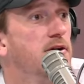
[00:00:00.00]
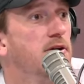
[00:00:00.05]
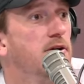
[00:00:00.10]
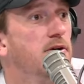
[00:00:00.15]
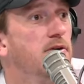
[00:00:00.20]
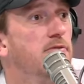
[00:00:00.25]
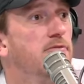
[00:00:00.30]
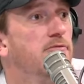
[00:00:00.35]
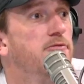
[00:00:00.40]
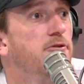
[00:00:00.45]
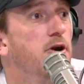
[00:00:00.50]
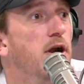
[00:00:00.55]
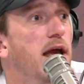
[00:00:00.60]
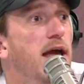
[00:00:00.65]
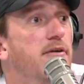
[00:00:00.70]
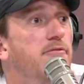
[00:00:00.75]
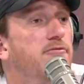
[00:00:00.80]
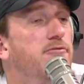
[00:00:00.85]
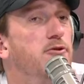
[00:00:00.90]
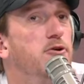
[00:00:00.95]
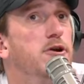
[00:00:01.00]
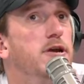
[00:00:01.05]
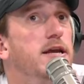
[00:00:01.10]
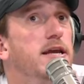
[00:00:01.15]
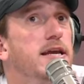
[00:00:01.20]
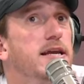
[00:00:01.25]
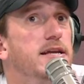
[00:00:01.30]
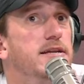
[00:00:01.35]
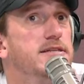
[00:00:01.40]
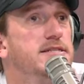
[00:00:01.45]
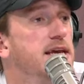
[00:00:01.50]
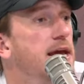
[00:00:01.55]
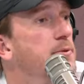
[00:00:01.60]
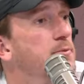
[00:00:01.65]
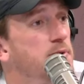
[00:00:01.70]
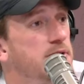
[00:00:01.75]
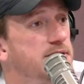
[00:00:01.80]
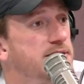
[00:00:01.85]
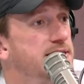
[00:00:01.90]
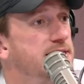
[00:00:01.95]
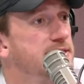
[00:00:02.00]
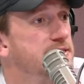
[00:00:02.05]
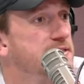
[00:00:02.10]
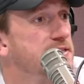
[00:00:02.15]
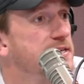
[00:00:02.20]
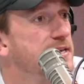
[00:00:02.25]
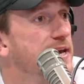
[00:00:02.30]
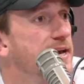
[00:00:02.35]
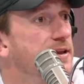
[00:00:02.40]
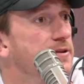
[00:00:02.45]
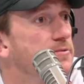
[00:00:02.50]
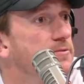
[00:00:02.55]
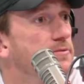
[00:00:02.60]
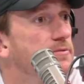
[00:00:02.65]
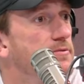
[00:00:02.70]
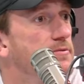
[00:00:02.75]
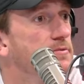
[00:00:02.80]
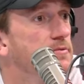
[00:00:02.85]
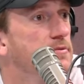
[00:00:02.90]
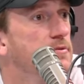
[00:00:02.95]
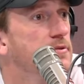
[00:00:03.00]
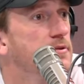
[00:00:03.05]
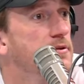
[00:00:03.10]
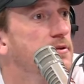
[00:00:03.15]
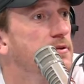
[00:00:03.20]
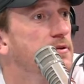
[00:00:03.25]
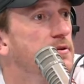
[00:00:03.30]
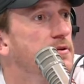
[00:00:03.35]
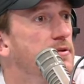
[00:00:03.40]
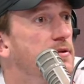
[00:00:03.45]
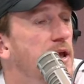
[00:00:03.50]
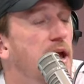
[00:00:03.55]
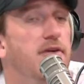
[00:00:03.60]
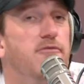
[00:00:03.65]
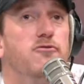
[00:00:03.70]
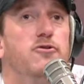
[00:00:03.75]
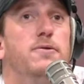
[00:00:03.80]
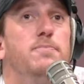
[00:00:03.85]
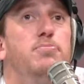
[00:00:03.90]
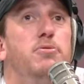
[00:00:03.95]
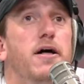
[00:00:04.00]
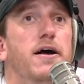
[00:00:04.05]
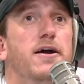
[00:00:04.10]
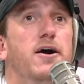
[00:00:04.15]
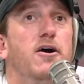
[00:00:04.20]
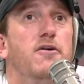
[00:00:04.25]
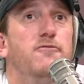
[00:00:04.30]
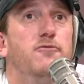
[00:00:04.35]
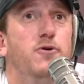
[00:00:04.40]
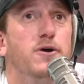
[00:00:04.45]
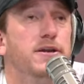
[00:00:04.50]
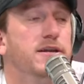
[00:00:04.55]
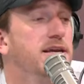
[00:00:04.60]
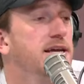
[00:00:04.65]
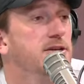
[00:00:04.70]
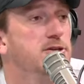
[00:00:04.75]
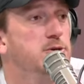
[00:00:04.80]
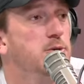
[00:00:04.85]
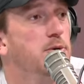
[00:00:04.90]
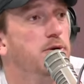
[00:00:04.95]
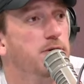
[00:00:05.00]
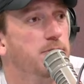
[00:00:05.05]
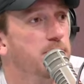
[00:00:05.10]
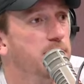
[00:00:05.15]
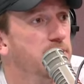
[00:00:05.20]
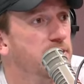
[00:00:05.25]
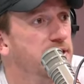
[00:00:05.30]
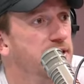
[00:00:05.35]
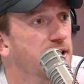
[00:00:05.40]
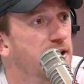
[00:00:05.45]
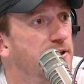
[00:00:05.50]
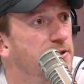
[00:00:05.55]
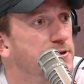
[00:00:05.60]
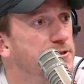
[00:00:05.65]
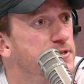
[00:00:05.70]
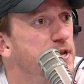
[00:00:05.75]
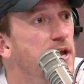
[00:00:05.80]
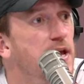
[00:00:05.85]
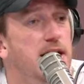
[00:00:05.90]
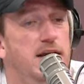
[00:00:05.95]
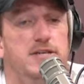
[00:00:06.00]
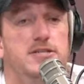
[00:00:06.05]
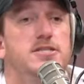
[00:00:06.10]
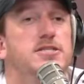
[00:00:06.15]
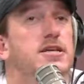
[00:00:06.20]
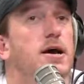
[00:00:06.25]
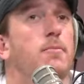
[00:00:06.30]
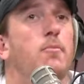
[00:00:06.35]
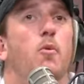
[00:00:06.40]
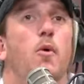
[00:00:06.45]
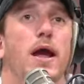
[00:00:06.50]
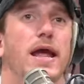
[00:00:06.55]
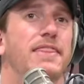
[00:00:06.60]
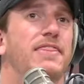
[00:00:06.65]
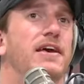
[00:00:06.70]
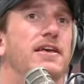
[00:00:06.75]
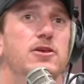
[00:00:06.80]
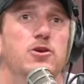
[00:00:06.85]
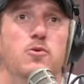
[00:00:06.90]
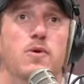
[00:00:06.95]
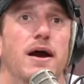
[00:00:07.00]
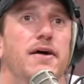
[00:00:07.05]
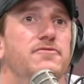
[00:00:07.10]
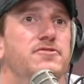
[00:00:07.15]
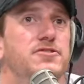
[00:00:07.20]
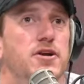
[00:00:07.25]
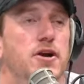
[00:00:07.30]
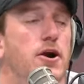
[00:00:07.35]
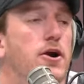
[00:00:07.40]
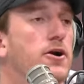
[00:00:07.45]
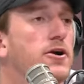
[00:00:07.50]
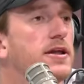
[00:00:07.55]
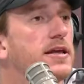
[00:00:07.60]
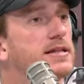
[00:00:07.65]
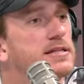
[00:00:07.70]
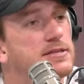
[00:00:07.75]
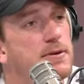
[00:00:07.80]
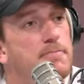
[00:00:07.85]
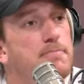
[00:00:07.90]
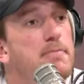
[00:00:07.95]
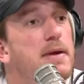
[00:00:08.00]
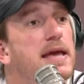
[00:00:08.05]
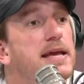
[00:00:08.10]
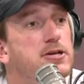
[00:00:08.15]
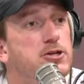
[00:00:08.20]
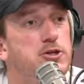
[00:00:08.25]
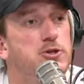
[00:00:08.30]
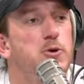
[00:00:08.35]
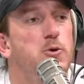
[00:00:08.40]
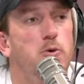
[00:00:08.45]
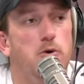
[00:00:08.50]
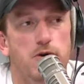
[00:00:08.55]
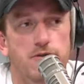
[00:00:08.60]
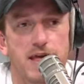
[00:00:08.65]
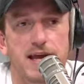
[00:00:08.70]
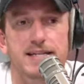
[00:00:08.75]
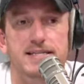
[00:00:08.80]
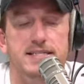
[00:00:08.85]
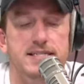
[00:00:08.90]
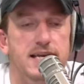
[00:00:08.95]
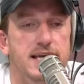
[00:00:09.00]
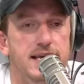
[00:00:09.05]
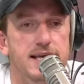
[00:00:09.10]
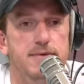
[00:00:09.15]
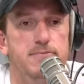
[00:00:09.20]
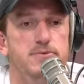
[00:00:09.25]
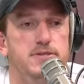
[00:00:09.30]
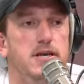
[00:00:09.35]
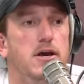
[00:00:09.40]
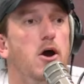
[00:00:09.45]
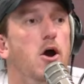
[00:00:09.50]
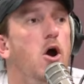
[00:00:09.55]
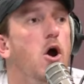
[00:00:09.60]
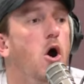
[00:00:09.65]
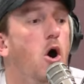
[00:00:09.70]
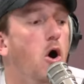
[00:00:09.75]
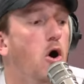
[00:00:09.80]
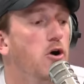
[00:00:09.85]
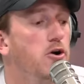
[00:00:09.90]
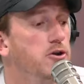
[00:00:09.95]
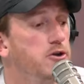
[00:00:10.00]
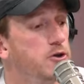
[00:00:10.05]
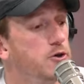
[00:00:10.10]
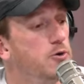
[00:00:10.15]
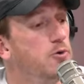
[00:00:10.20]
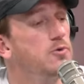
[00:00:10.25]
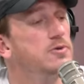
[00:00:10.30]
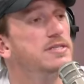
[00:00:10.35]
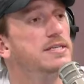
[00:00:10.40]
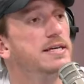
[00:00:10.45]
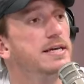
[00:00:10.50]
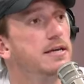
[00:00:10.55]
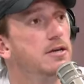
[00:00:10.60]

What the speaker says: for every 10-win season you get. Every playoff win, you get $200 million. Some way that you have to earn it to make sure that teams aren't using